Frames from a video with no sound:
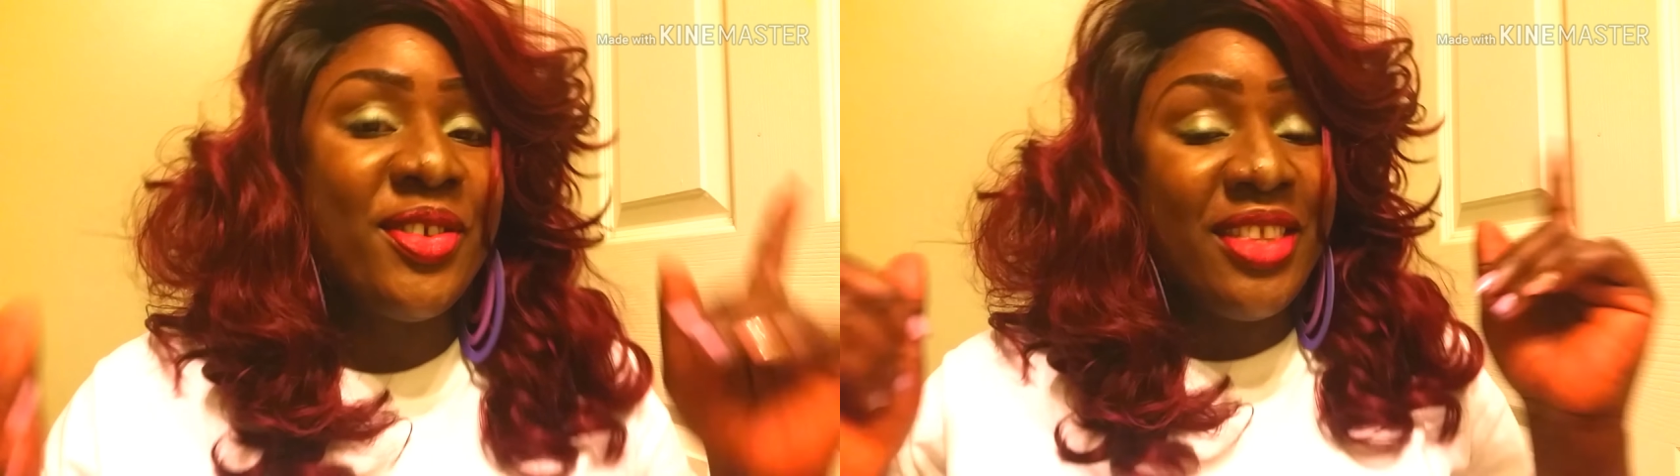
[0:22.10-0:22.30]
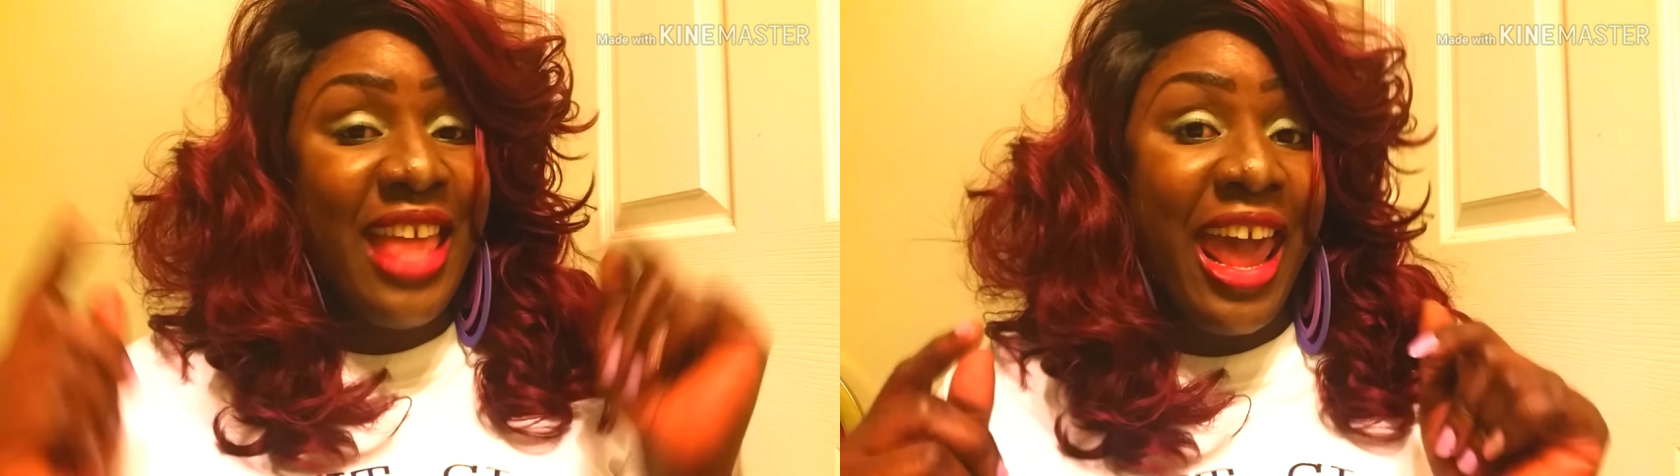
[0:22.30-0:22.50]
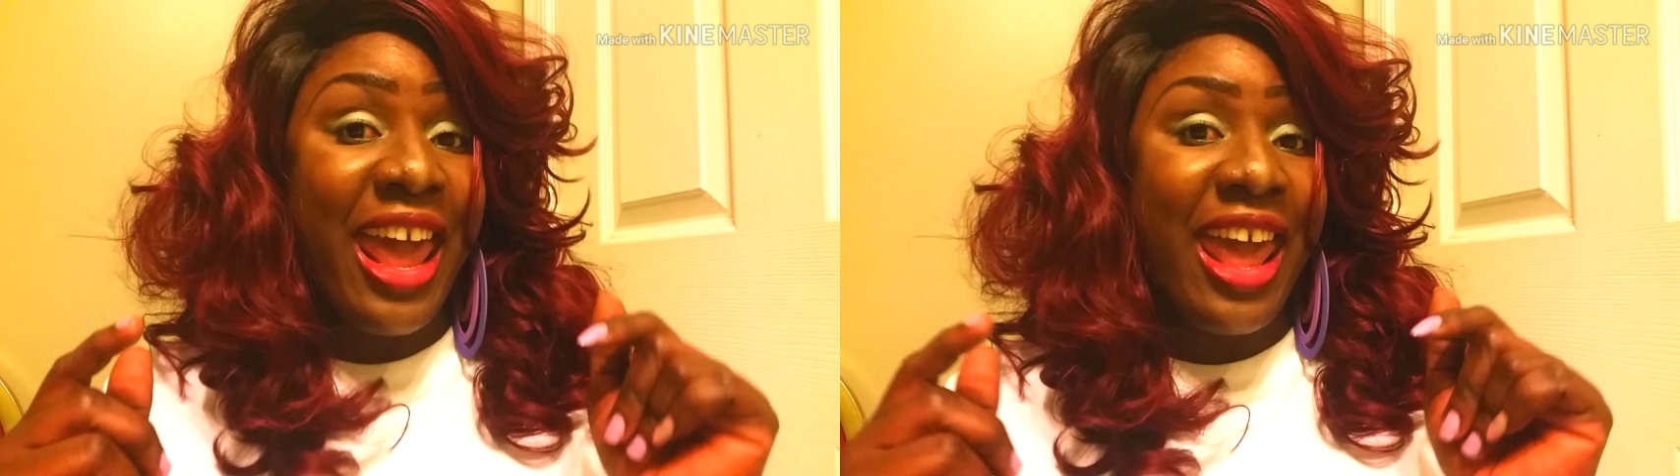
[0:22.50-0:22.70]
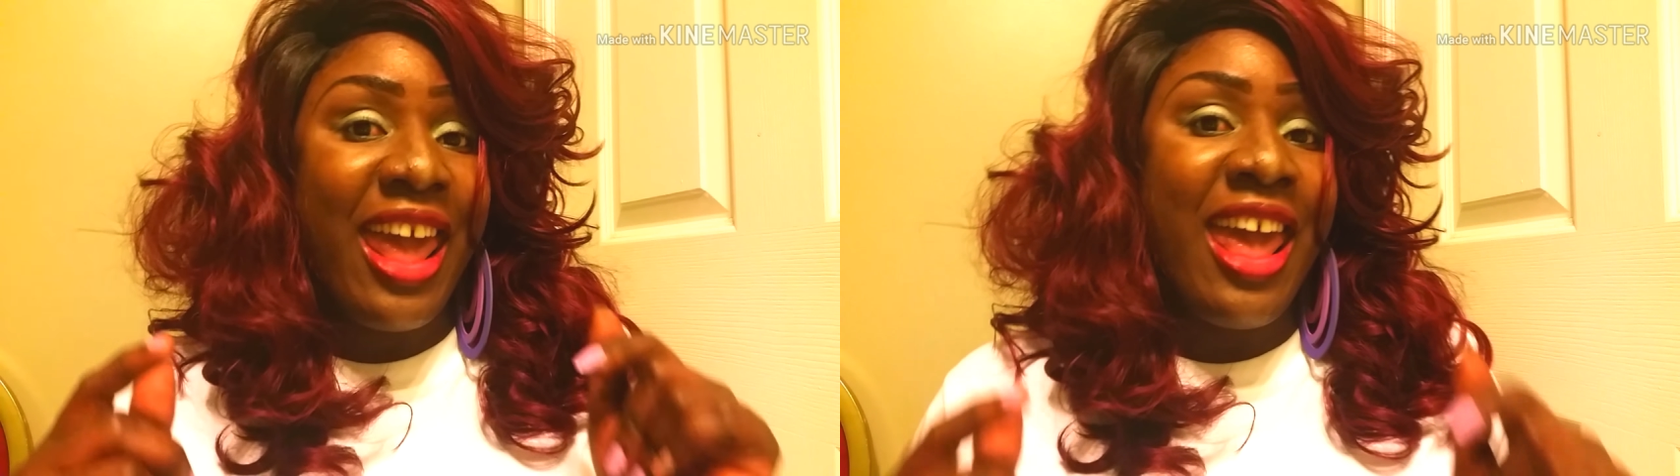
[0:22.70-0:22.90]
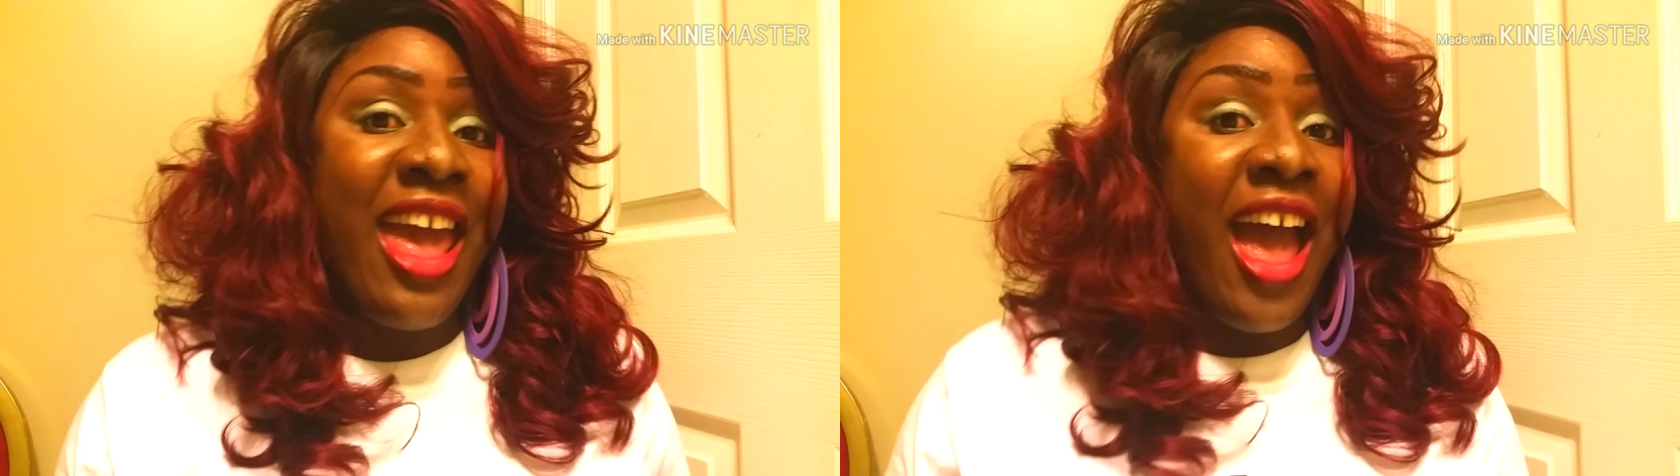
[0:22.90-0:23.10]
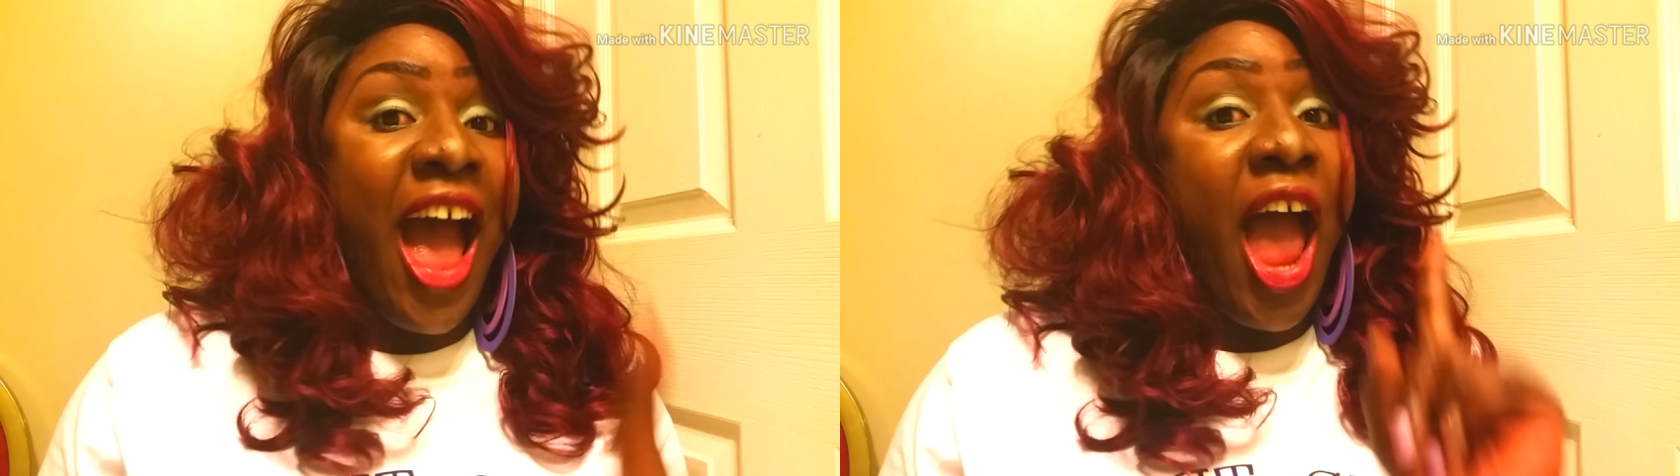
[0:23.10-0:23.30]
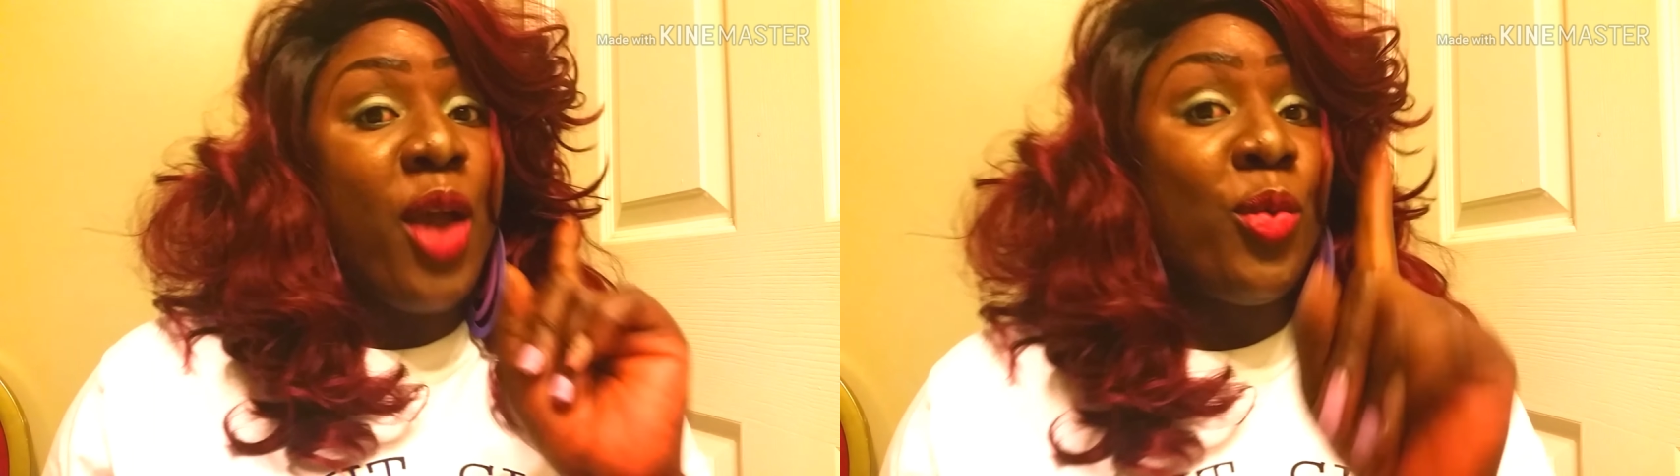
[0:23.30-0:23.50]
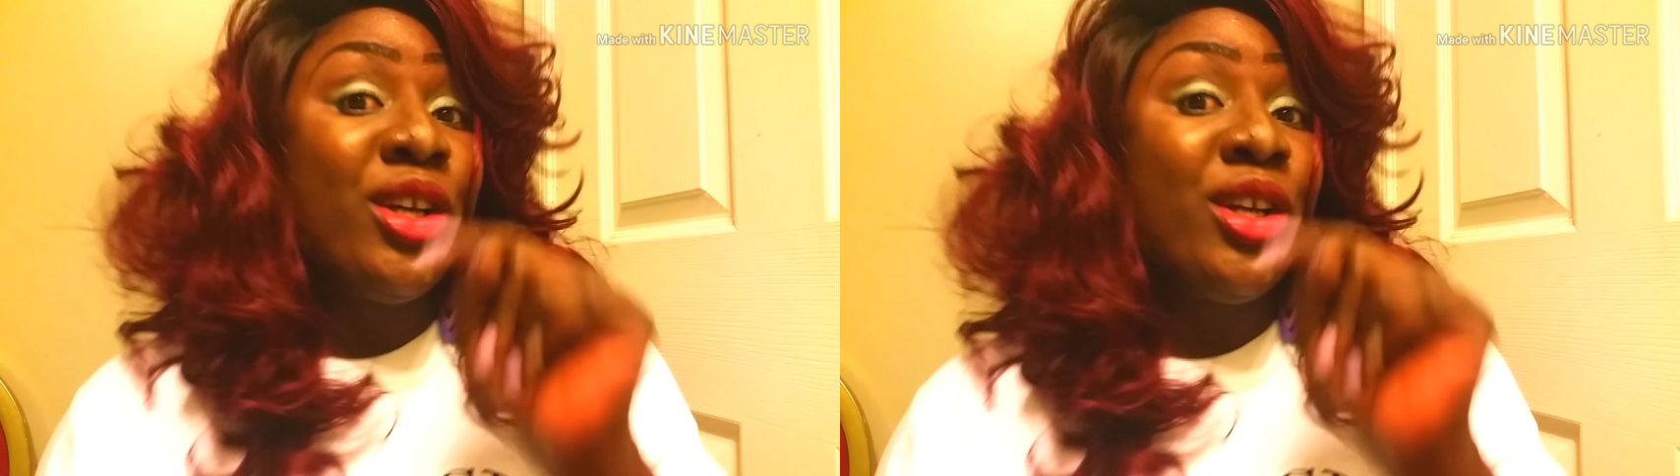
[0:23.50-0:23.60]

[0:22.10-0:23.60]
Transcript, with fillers: Today I